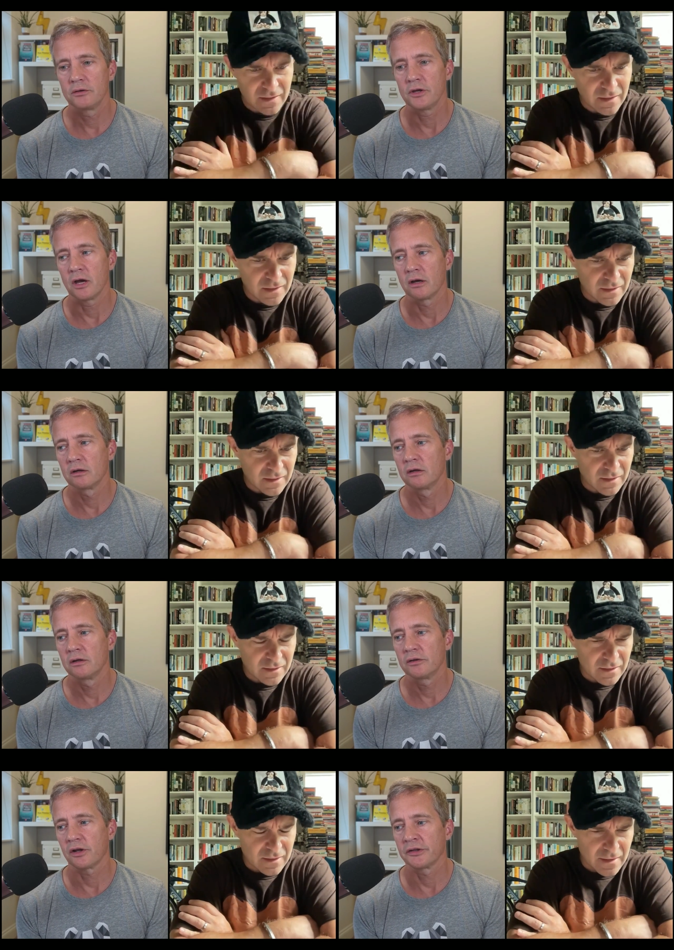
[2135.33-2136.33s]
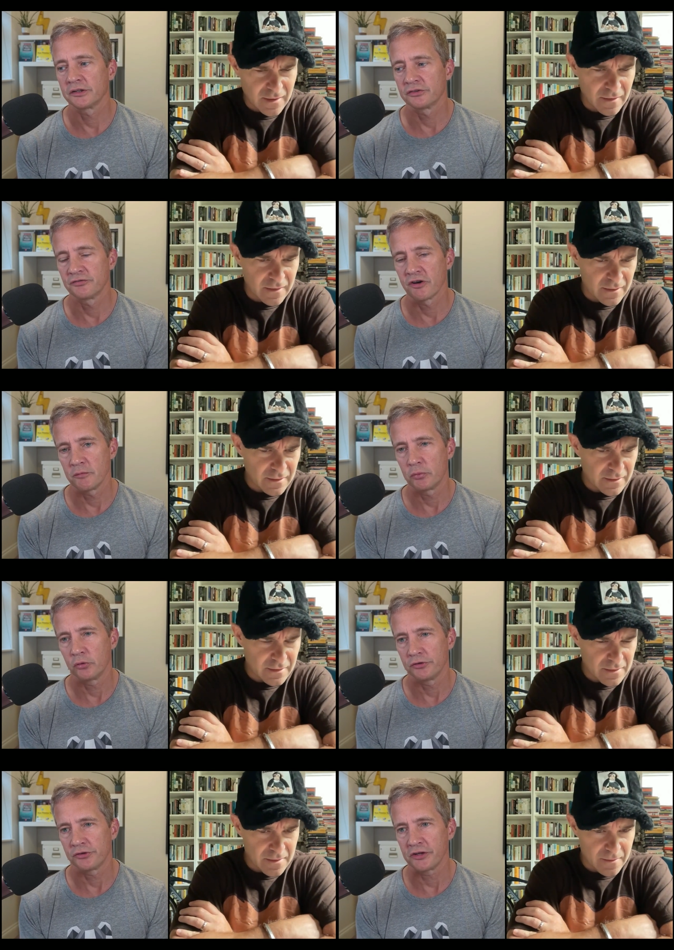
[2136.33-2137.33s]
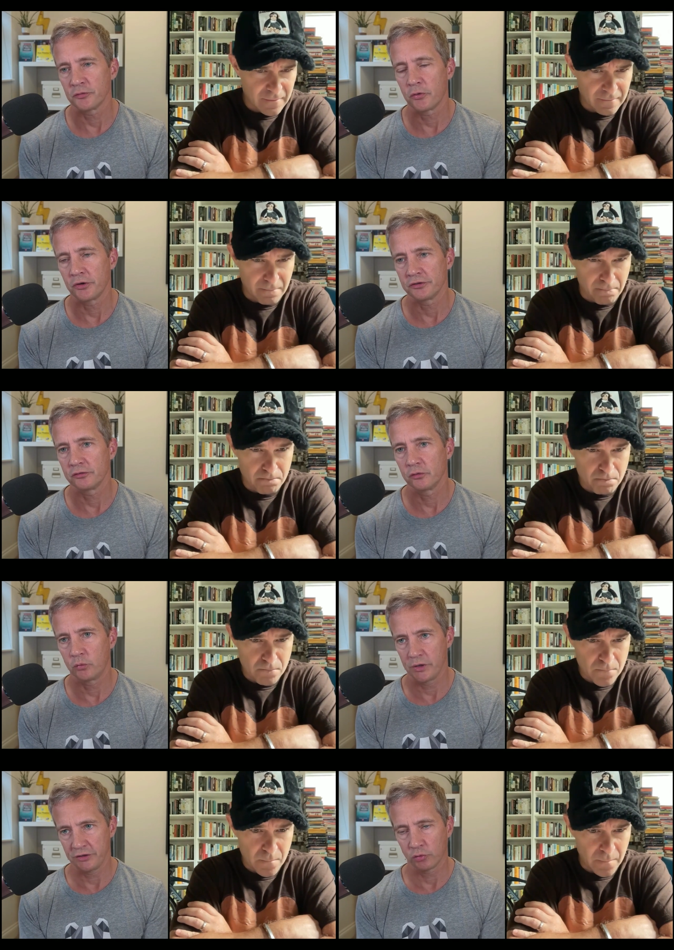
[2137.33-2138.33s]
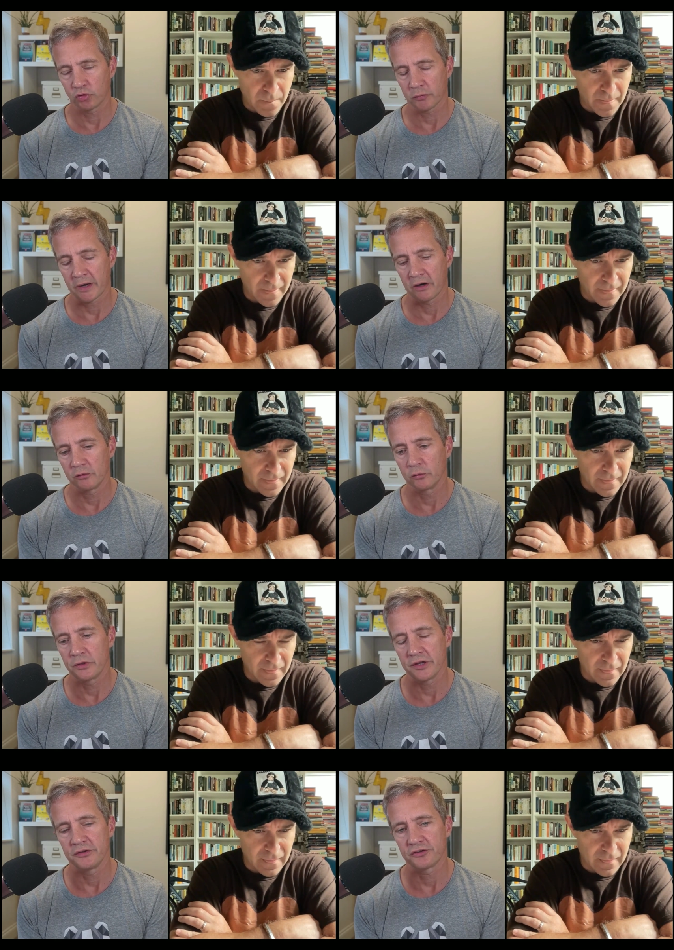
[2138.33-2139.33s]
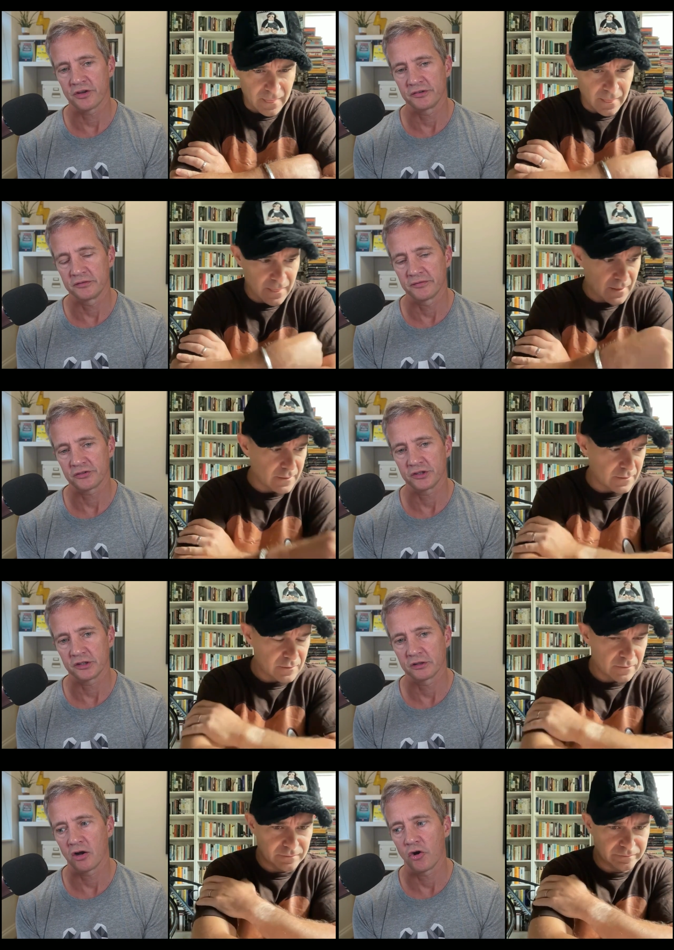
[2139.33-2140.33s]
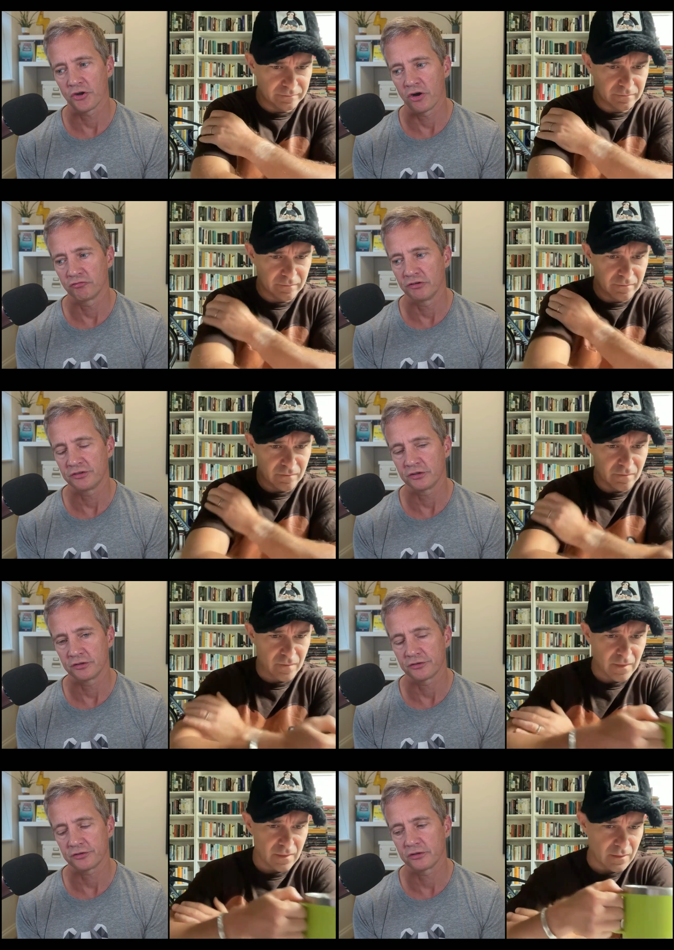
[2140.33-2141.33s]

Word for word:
Speaker 1: Yeah. I think there's a very important data point we talked about within Seven Investing on our recent